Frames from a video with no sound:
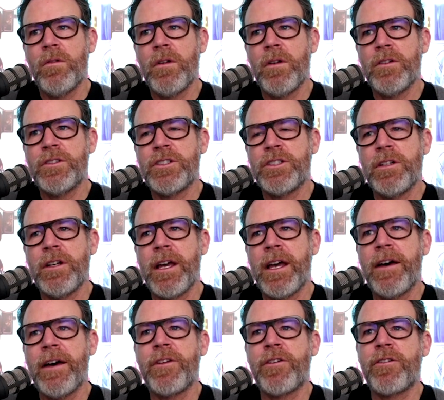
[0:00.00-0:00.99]
should
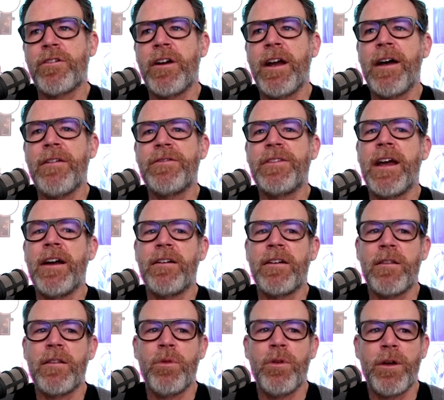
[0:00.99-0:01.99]
have their craft down to
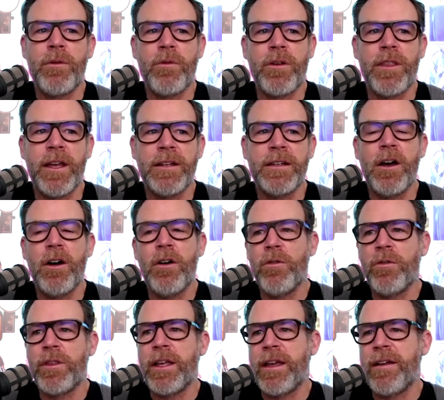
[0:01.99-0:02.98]
the point where they
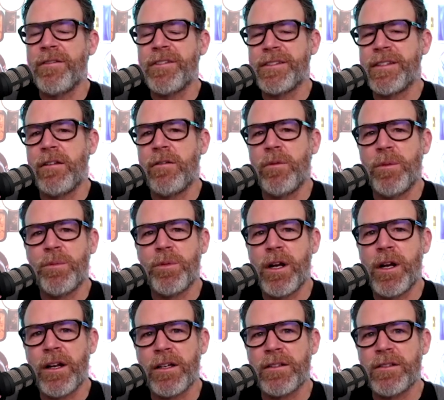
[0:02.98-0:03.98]
know they have a sellable
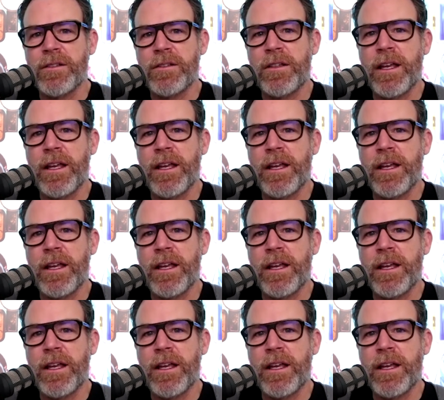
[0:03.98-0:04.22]
product.